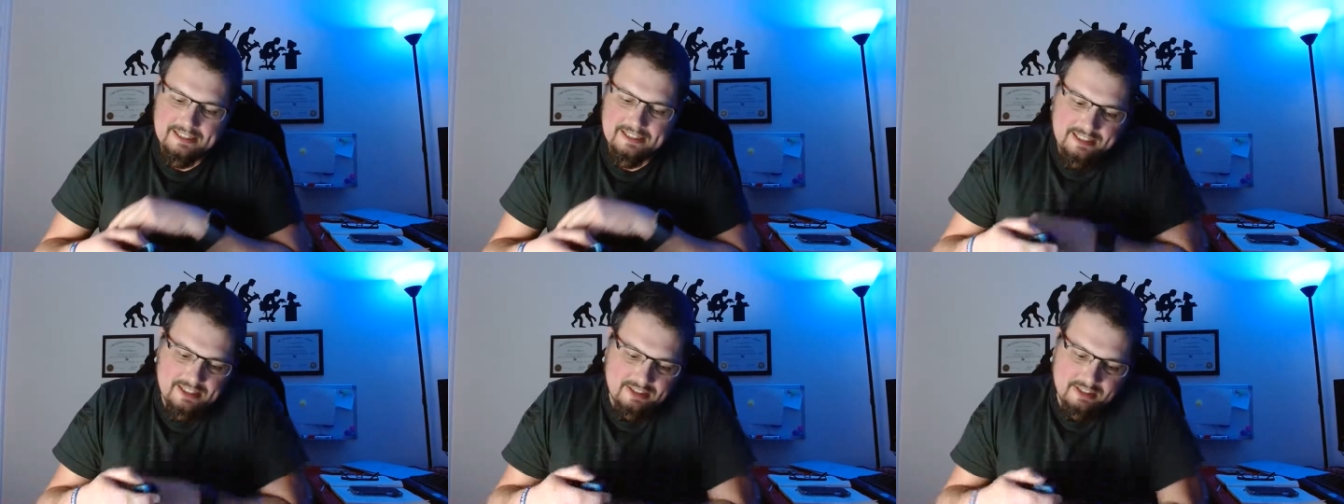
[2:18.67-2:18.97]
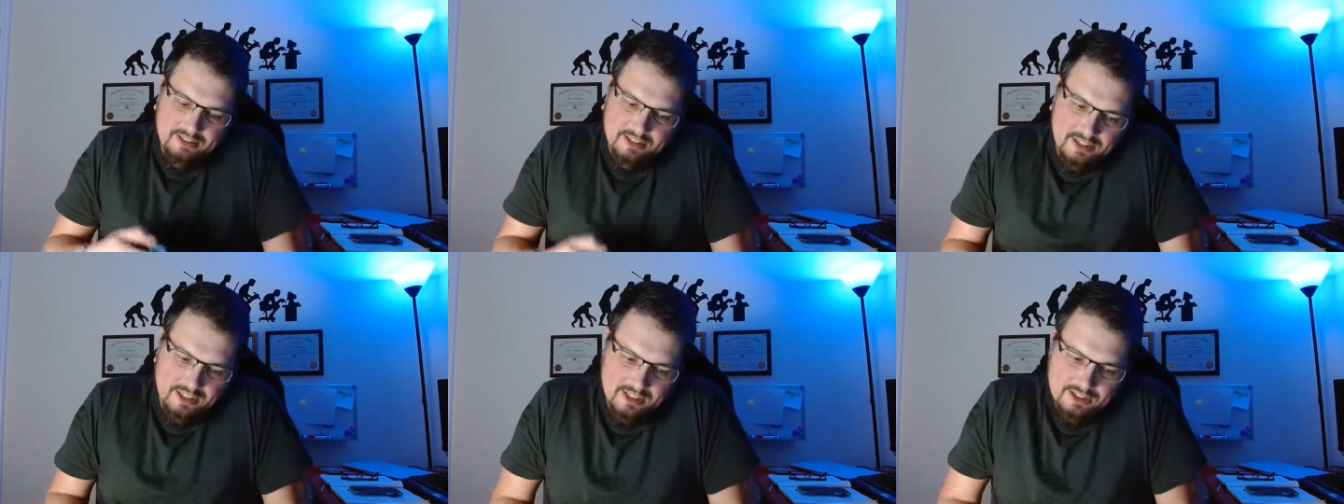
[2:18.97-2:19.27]

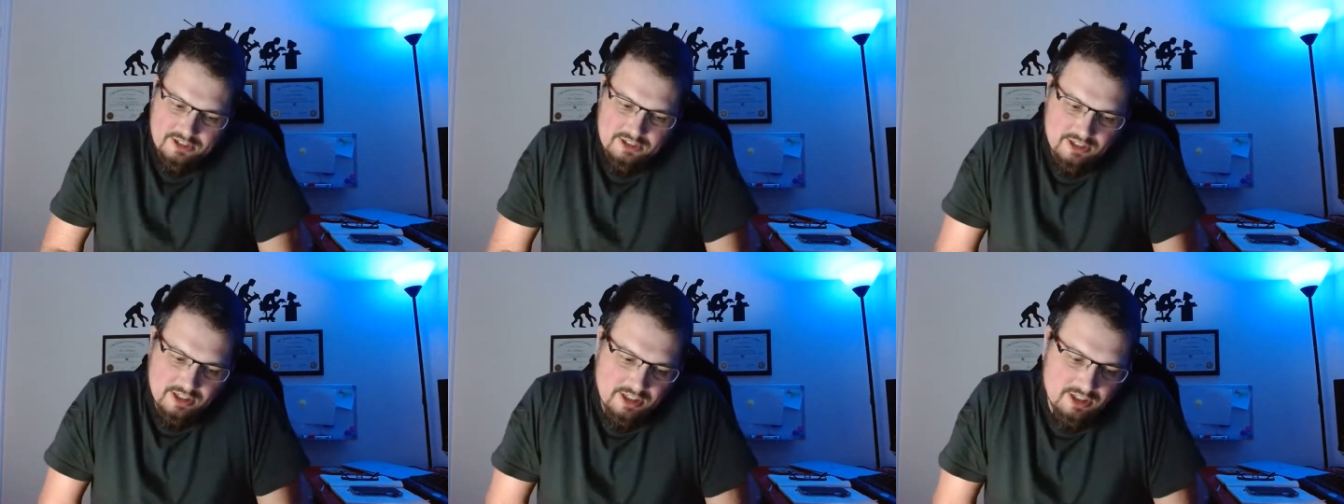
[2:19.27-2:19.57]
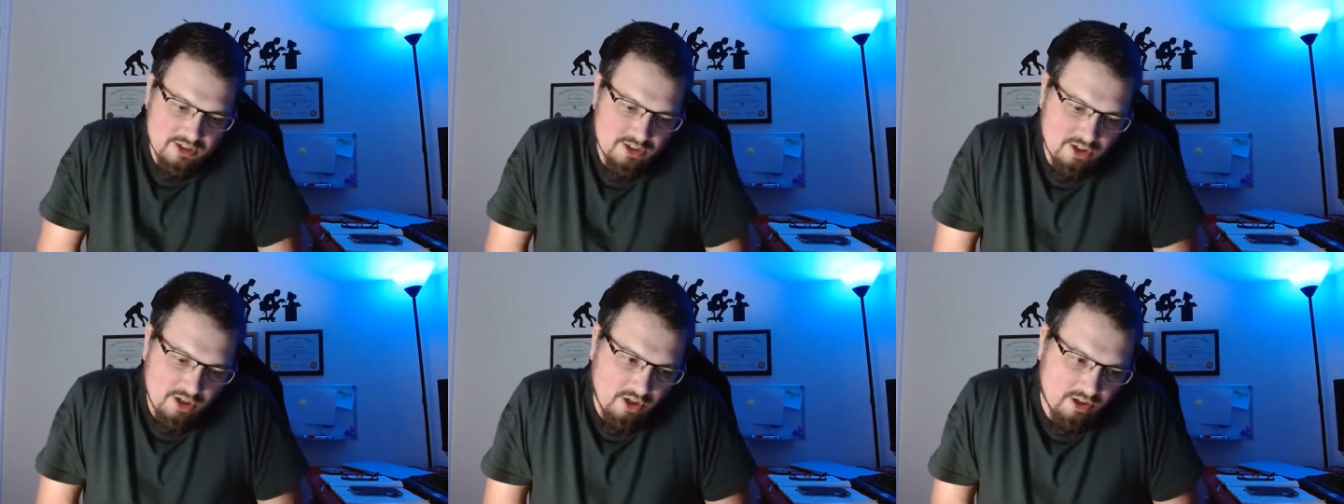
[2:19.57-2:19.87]
and
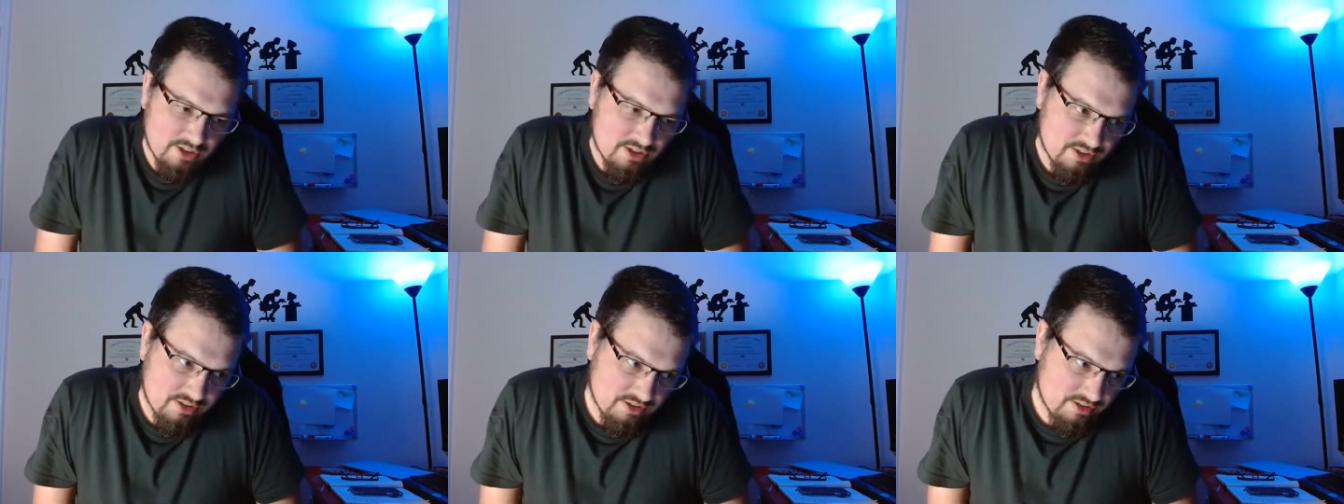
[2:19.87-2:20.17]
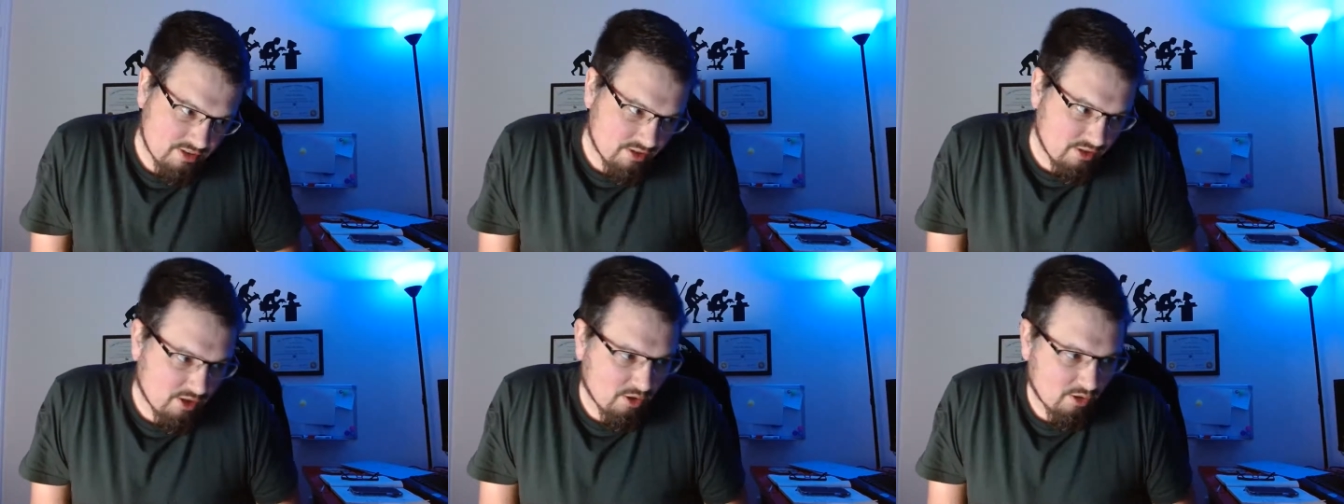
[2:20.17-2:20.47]
it's nice
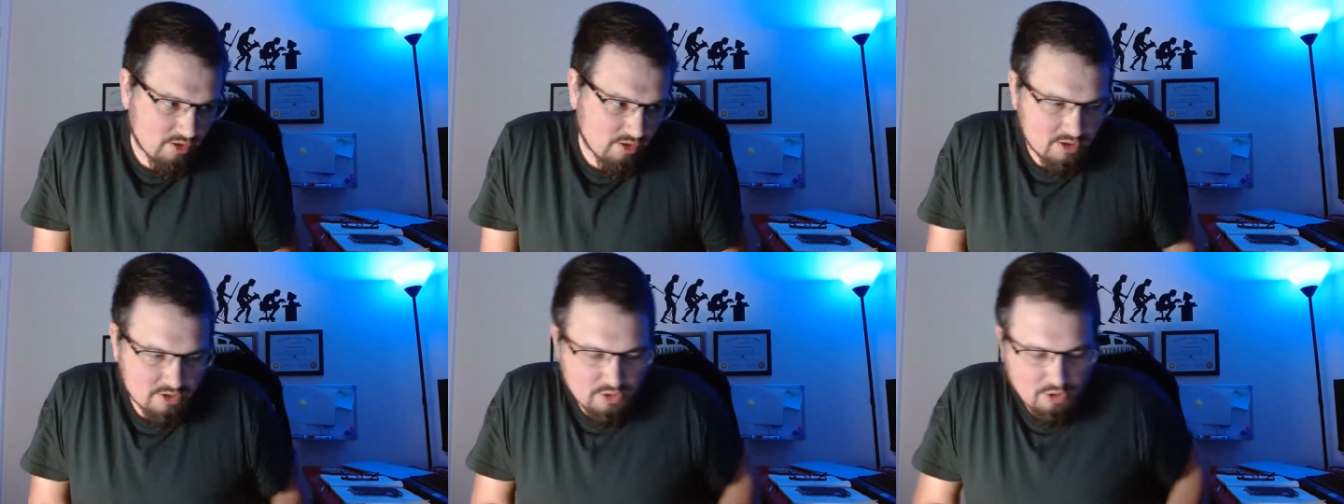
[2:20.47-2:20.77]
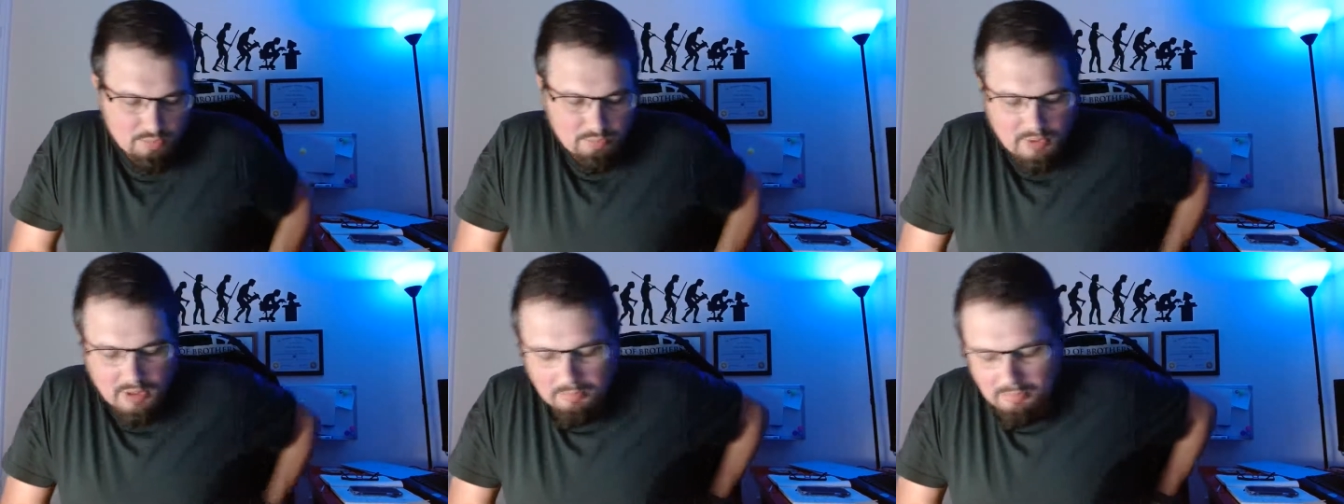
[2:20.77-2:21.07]
to know that there's
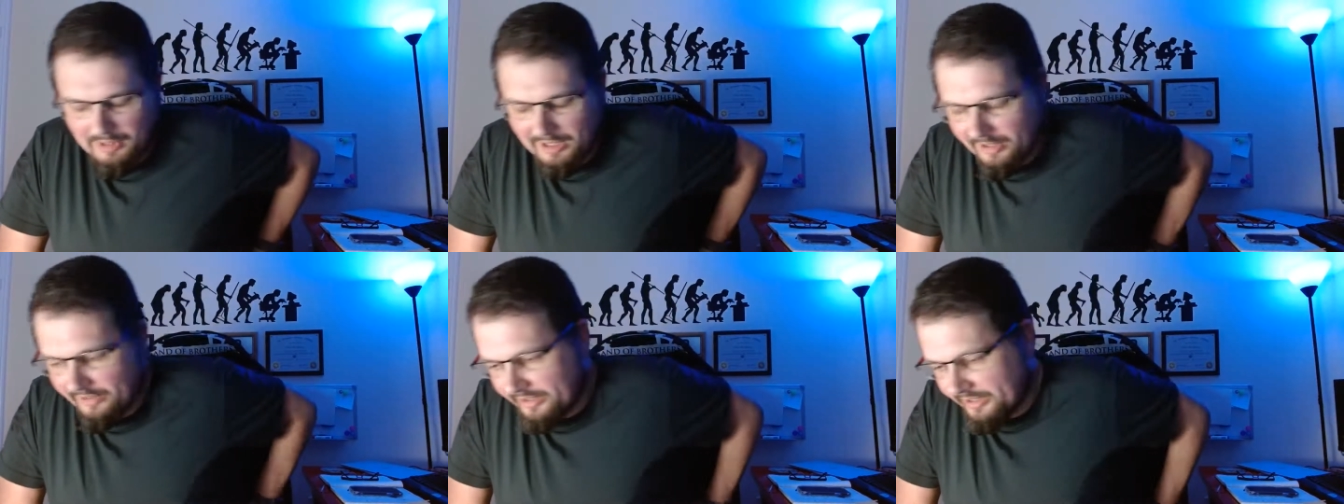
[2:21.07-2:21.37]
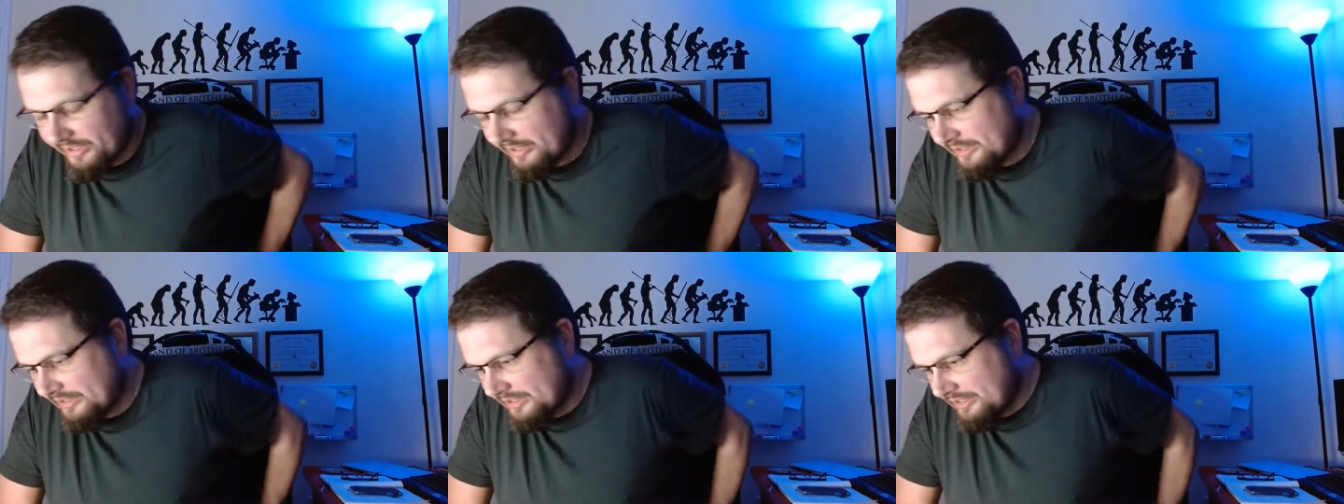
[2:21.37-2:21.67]
good people out
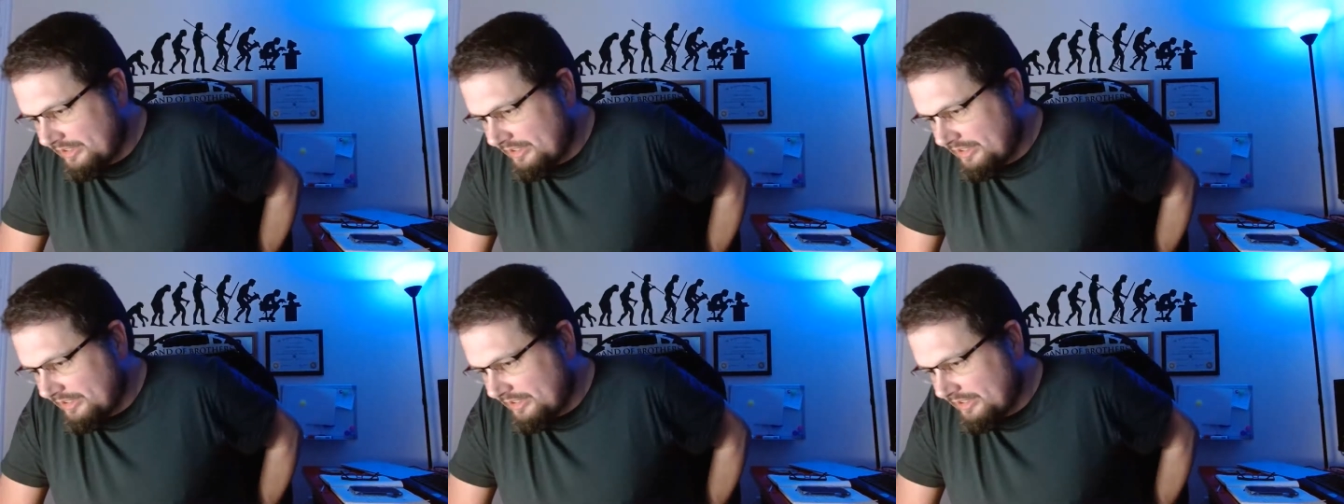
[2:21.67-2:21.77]
there